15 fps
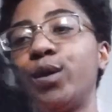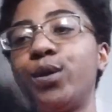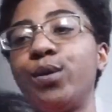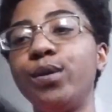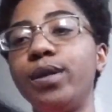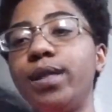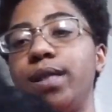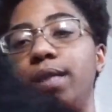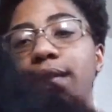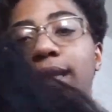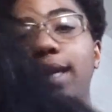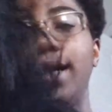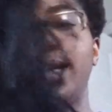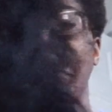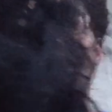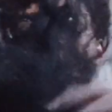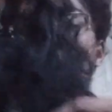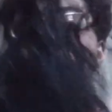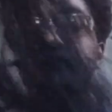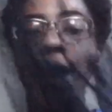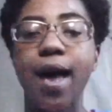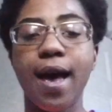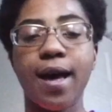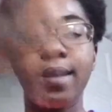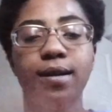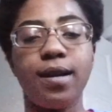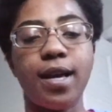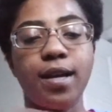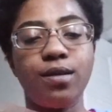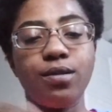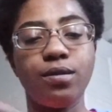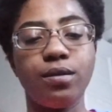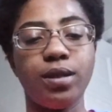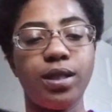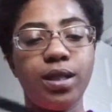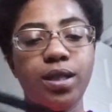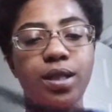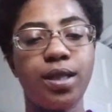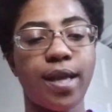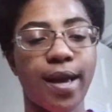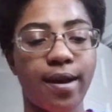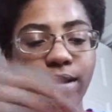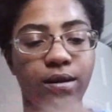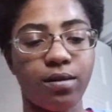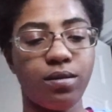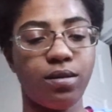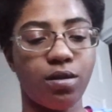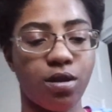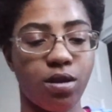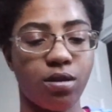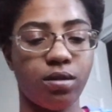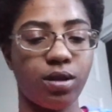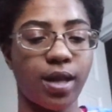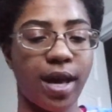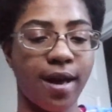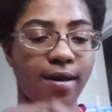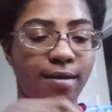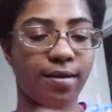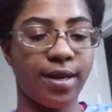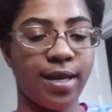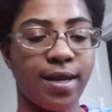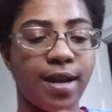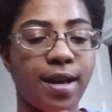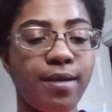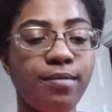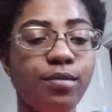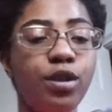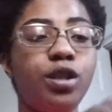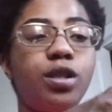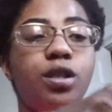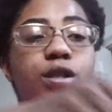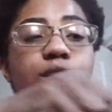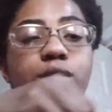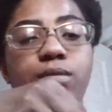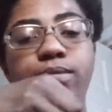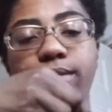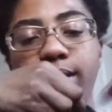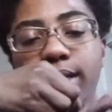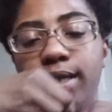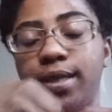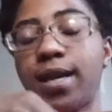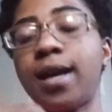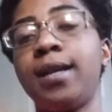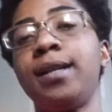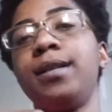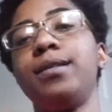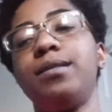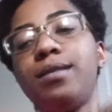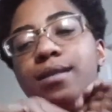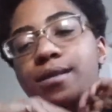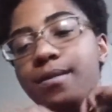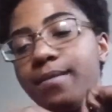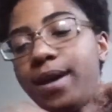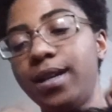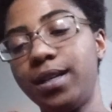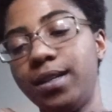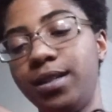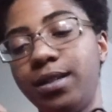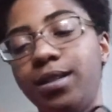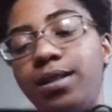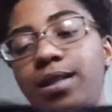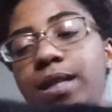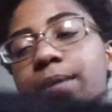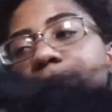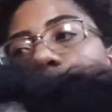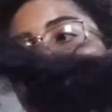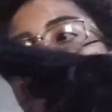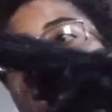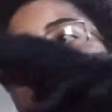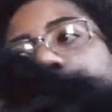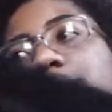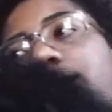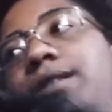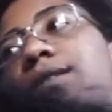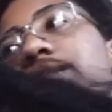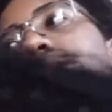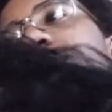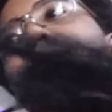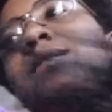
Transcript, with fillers: to see how natural this style turns out and I'm super excited so I'm about to just separate these